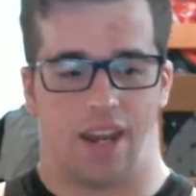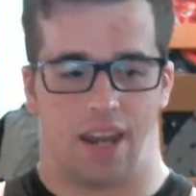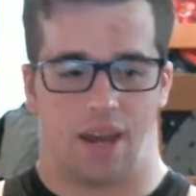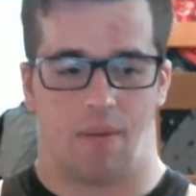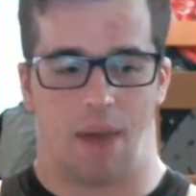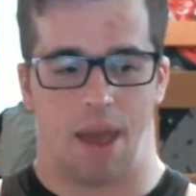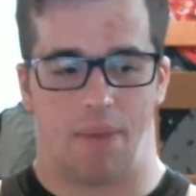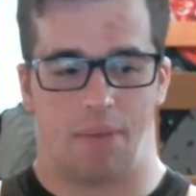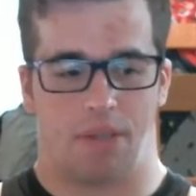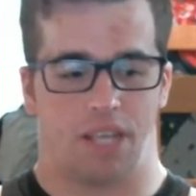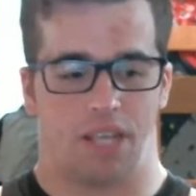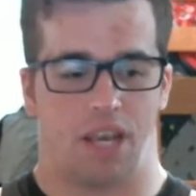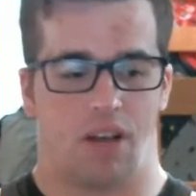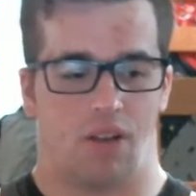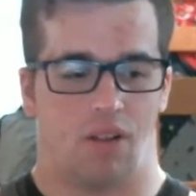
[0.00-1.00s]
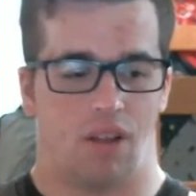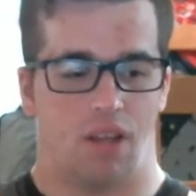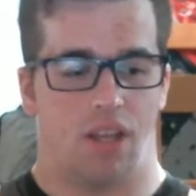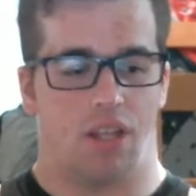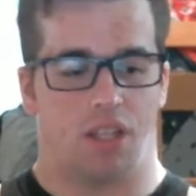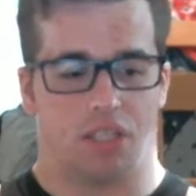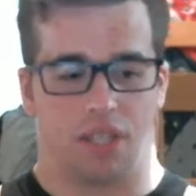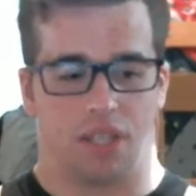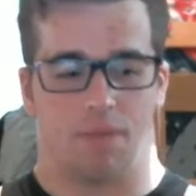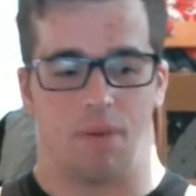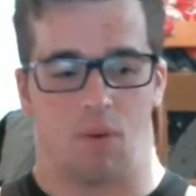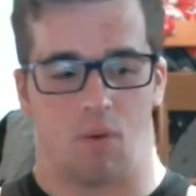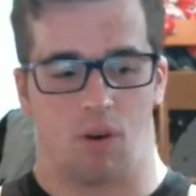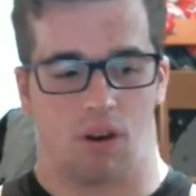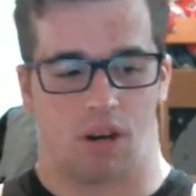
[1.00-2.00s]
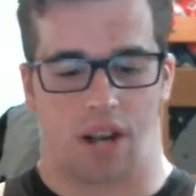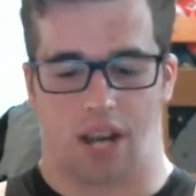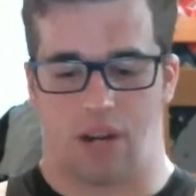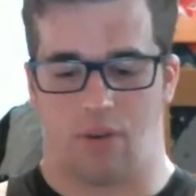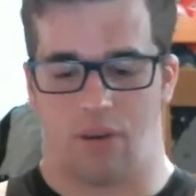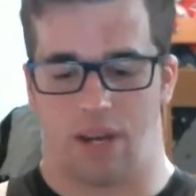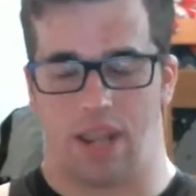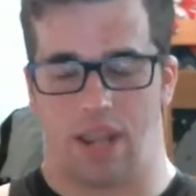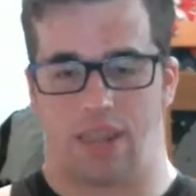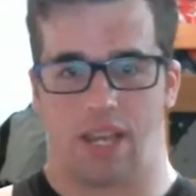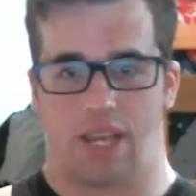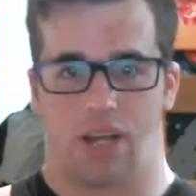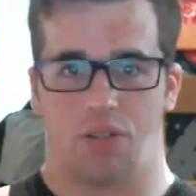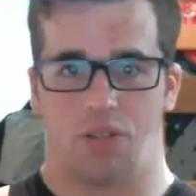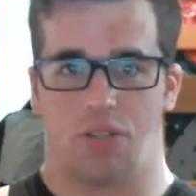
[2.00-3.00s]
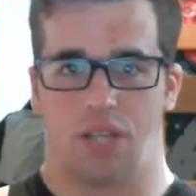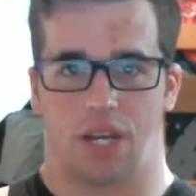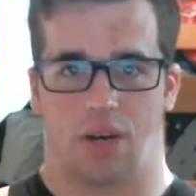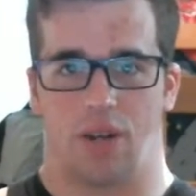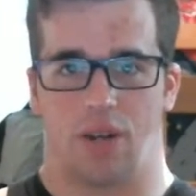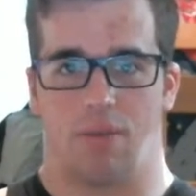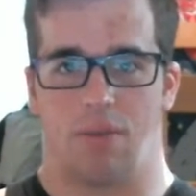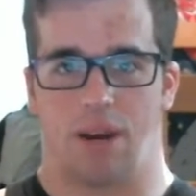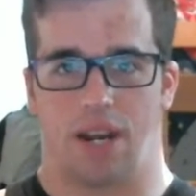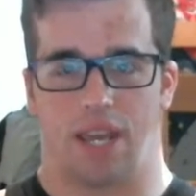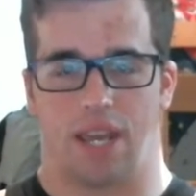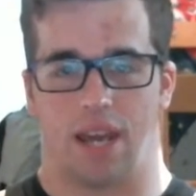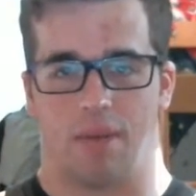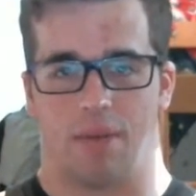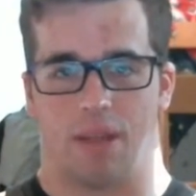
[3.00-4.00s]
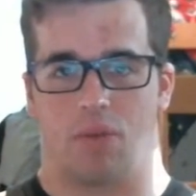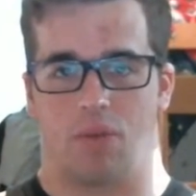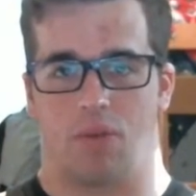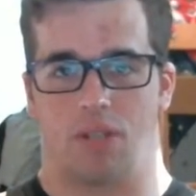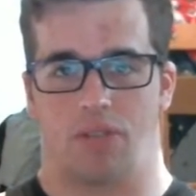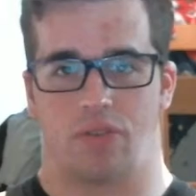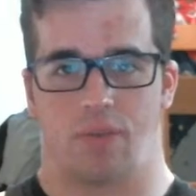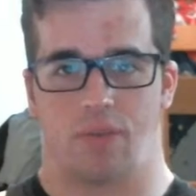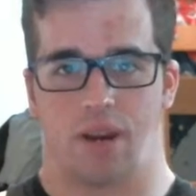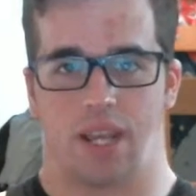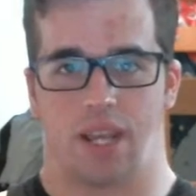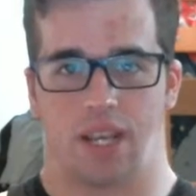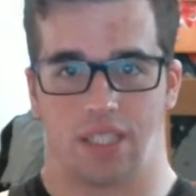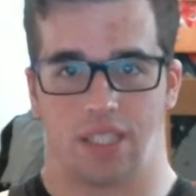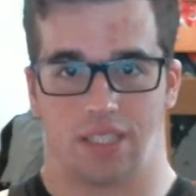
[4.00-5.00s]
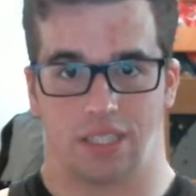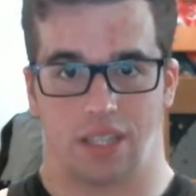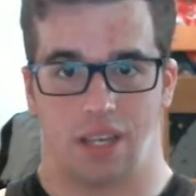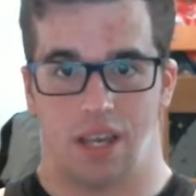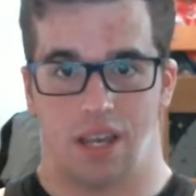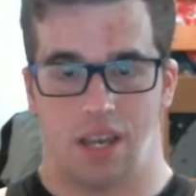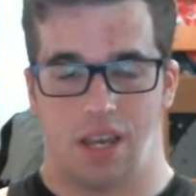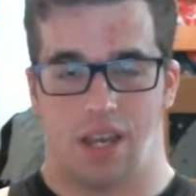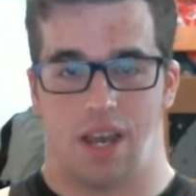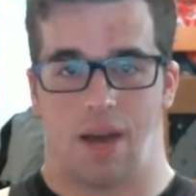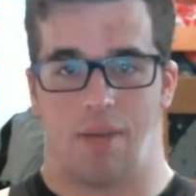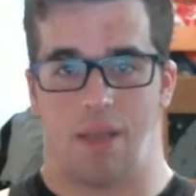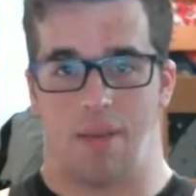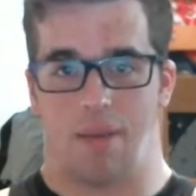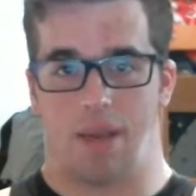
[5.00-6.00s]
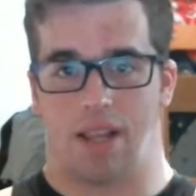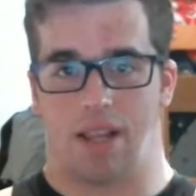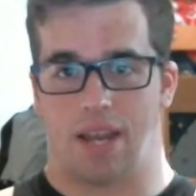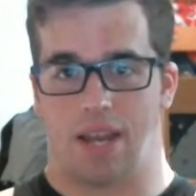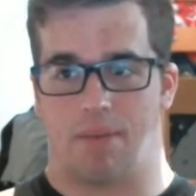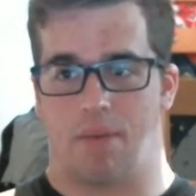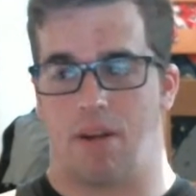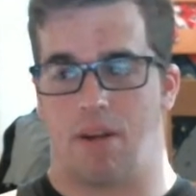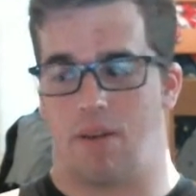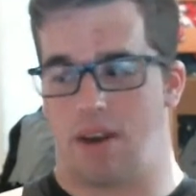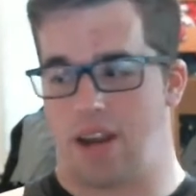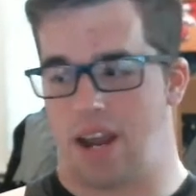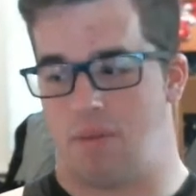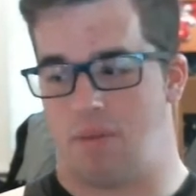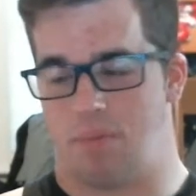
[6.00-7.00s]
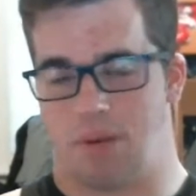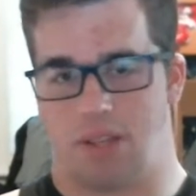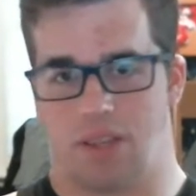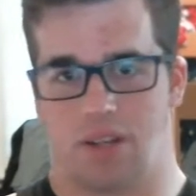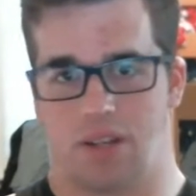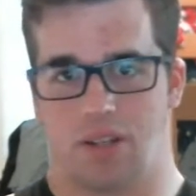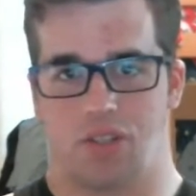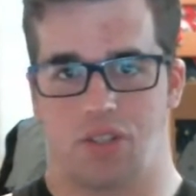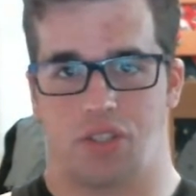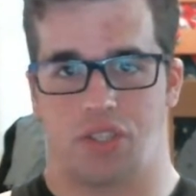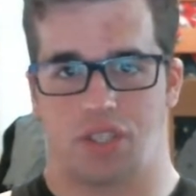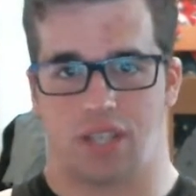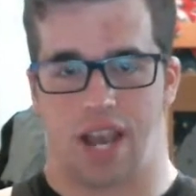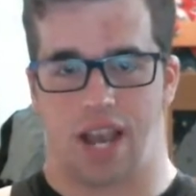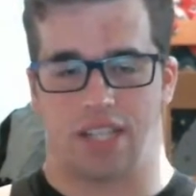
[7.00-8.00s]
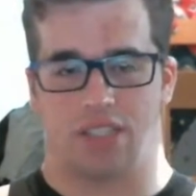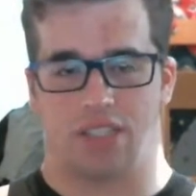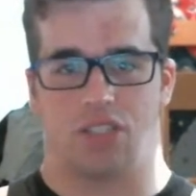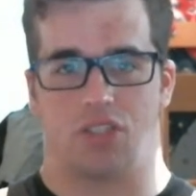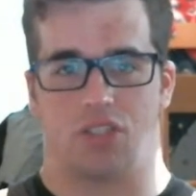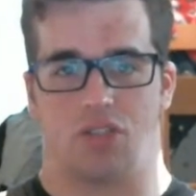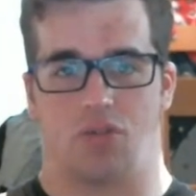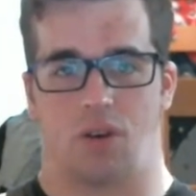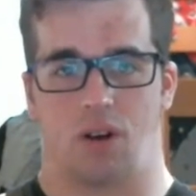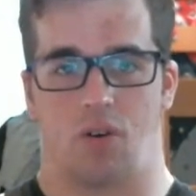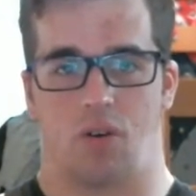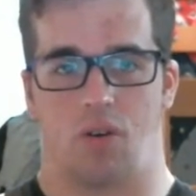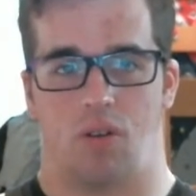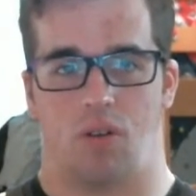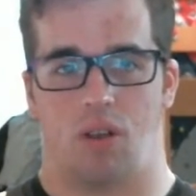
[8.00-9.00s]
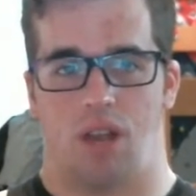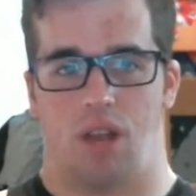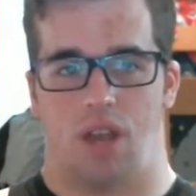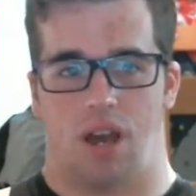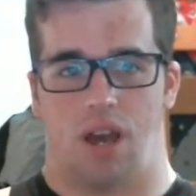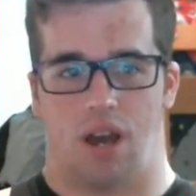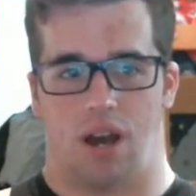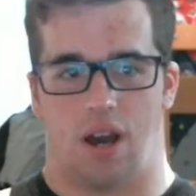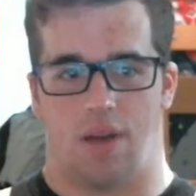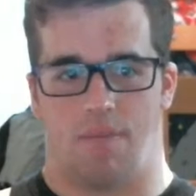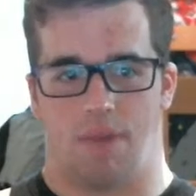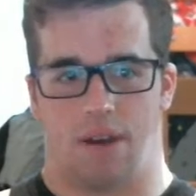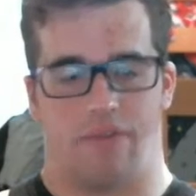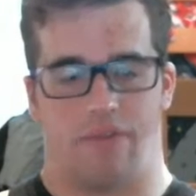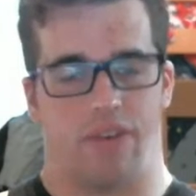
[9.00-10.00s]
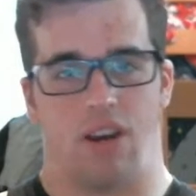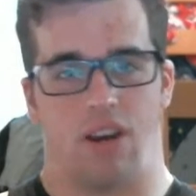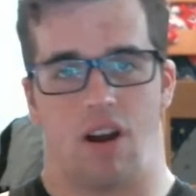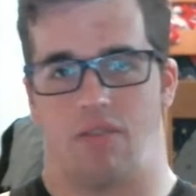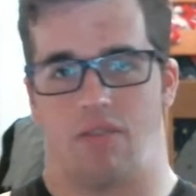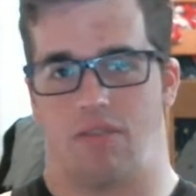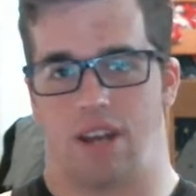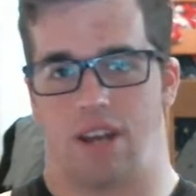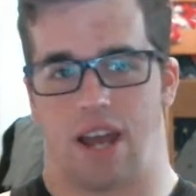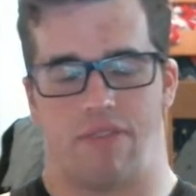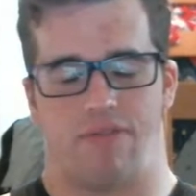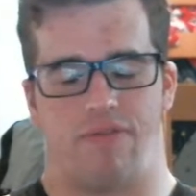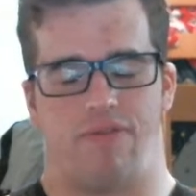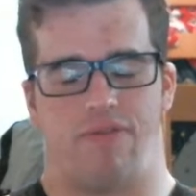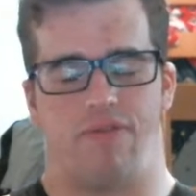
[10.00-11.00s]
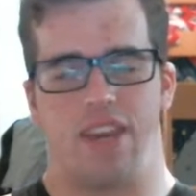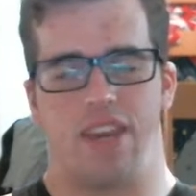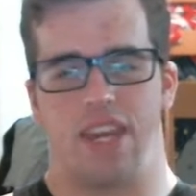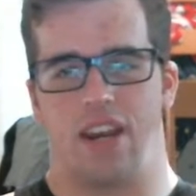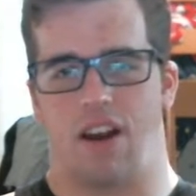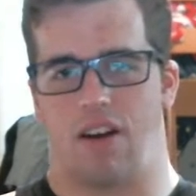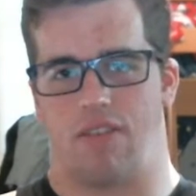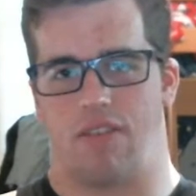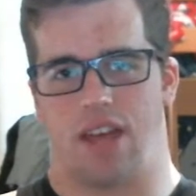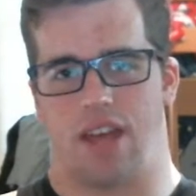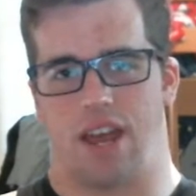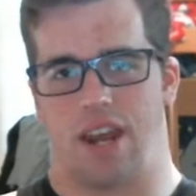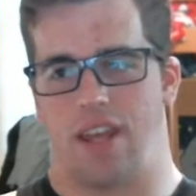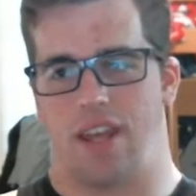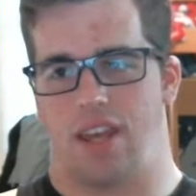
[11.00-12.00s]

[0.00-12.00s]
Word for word: I'm happy as hell. Just let me work. I don't need anything else. I don't need money. I'm not doing this for money because I'm not making a lot of money right now. But the constant struggle, I feed off it. I feed off that.